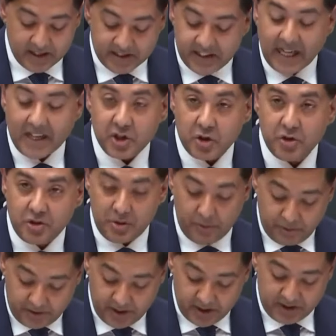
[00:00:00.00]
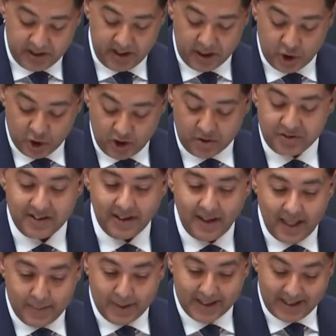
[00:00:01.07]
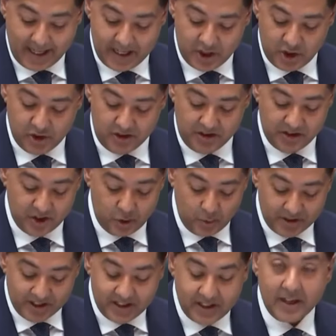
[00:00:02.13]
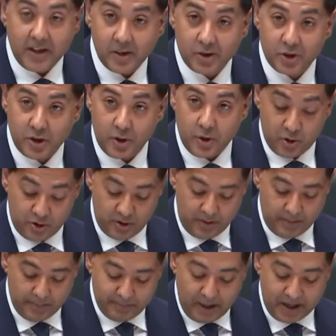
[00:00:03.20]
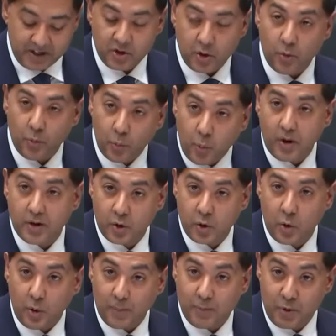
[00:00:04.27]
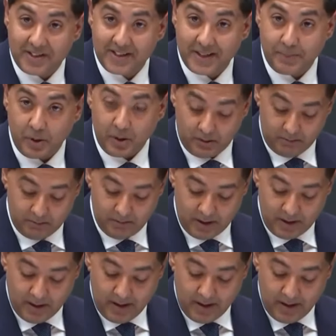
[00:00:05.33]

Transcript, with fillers: Section 230 shows the limitations to a single solution based on one core principle.